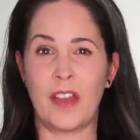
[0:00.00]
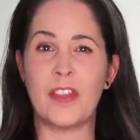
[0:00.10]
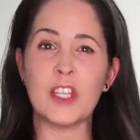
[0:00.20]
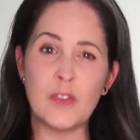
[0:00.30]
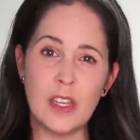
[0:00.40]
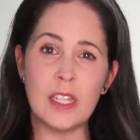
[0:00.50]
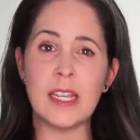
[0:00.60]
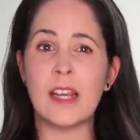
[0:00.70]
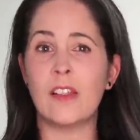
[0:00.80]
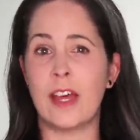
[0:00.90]
This feels
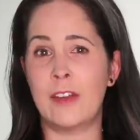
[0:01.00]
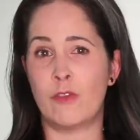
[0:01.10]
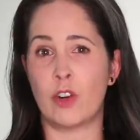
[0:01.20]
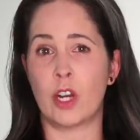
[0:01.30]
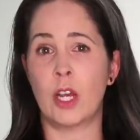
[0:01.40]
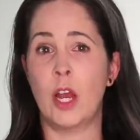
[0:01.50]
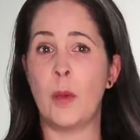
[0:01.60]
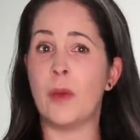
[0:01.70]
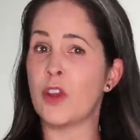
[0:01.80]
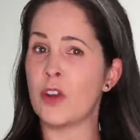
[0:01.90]
like a lot of work,
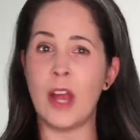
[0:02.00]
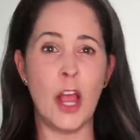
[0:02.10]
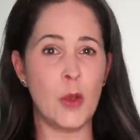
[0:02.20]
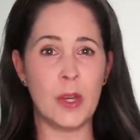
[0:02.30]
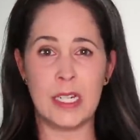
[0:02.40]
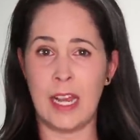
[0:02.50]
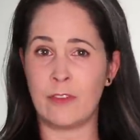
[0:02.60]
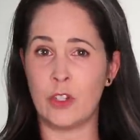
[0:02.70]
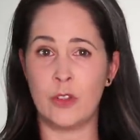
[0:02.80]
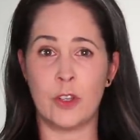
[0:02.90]
but you're not going to
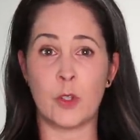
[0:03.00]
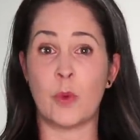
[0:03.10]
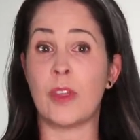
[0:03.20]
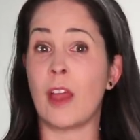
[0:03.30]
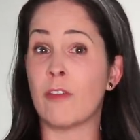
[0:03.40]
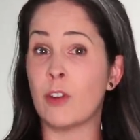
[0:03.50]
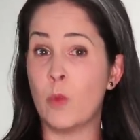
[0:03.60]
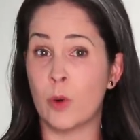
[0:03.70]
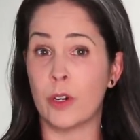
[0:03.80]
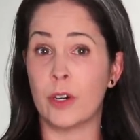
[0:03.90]
have to do this with every
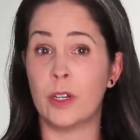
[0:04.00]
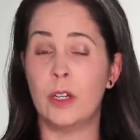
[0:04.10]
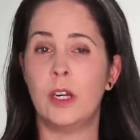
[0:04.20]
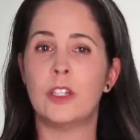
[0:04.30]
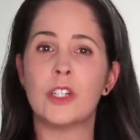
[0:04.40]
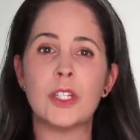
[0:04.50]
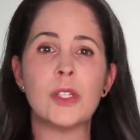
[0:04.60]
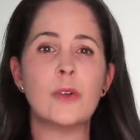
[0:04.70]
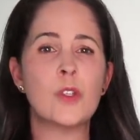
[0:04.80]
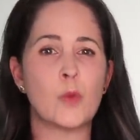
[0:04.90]
word just
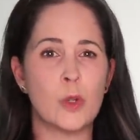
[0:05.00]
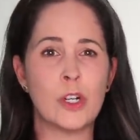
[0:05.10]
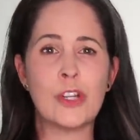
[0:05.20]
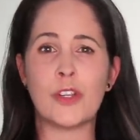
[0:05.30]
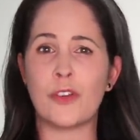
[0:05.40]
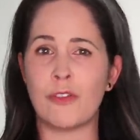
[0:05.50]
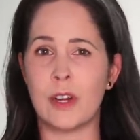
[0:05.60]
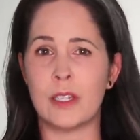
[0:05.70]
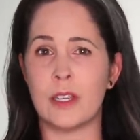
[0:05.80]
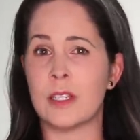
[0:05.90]
those words or
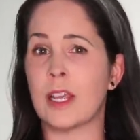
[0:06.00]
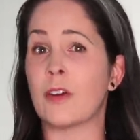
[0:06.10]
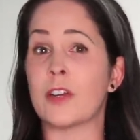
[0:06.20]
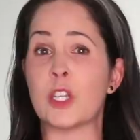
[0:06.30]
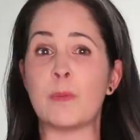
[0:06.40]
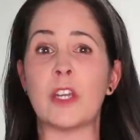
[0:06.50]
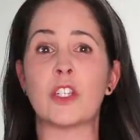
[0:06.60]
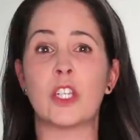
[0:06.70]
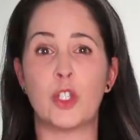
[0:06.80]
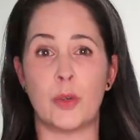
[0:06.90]
phrases that are
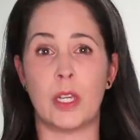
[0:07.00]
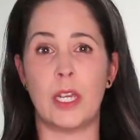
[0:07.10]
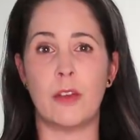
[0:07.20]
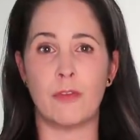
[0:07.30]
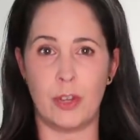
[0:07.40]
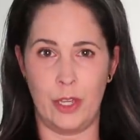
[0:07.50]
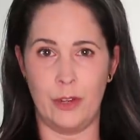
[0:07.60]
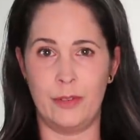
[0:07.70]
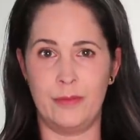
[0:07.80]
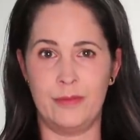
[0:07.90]
especially tricky for
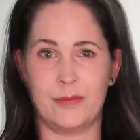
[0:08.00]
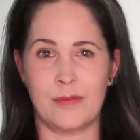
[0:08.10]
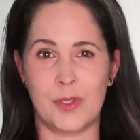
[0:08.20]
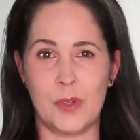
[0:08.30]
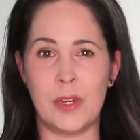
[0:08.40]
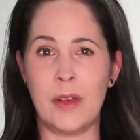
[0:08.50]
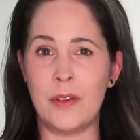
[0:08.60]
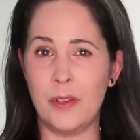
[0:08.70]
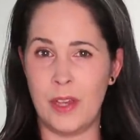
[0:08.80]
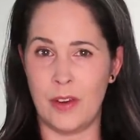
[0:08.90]
you. So now
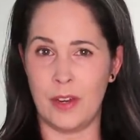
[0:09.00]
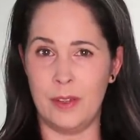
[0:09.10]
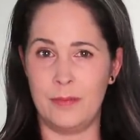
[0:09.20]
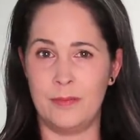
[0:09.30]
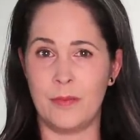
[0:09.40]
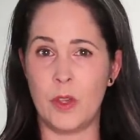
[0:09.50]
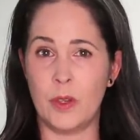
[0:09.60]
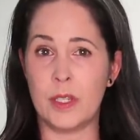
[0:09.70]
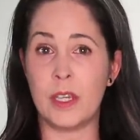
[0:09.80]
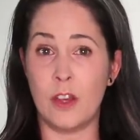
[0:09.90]
you'll hear it,
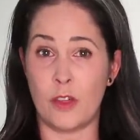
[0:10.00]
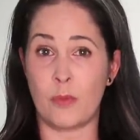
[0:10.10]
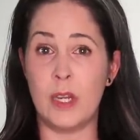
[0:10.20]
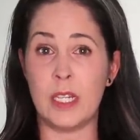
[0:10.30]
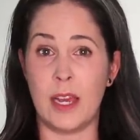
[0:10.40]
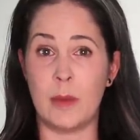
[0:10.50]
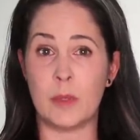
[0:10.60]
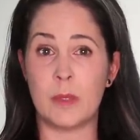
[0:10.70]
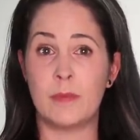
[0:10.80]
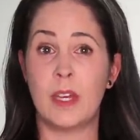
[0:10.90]
you'll see it three
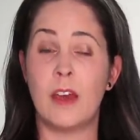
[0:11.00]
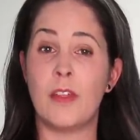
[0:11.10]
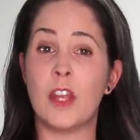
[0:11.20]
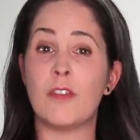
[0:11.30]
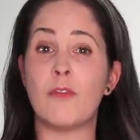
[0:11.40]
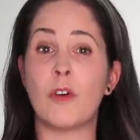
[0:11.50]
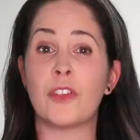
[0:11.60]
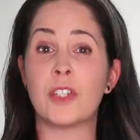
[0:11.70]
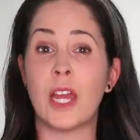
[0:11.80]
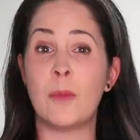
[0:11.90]
times, then a
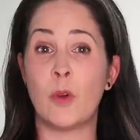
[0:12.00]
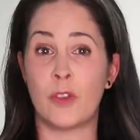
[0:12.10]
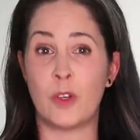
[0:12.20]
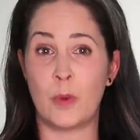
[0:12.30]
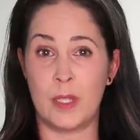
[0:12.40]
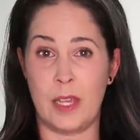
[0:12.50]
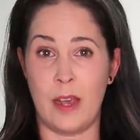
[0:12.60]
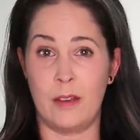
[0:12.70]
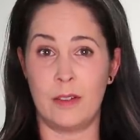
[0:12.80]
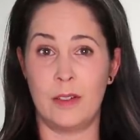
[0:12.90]
fourth time with no
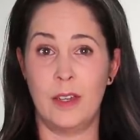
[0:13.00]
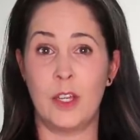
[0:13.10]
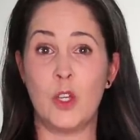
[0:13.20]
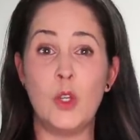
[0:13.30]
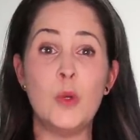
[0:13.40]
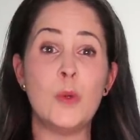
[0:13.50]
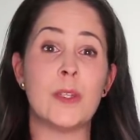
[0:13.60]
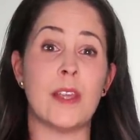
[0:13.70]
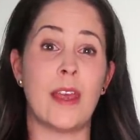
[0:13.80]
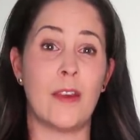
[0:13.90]
sound. You
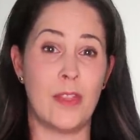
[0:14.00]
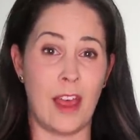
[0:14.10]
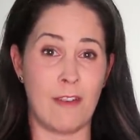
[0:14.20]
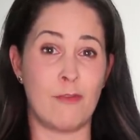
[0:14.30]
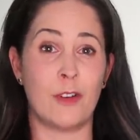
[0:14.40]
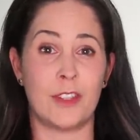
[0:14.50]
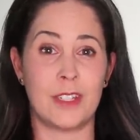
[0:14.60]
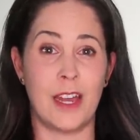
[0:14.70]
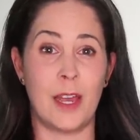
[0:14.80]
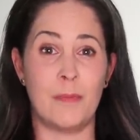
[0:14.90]
say it that fourth
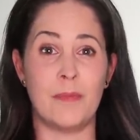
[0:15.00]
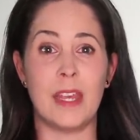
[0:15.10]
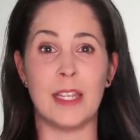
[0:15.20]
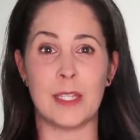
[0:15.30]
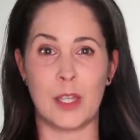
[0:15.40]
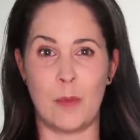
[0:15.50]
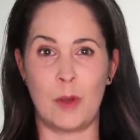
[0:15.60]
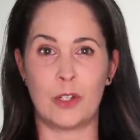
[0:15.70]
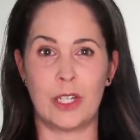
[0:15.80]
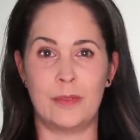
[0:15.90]
time in slow
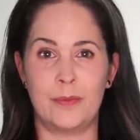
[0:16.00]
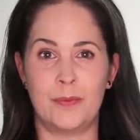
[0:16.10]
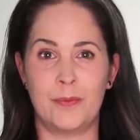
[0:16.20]
motion.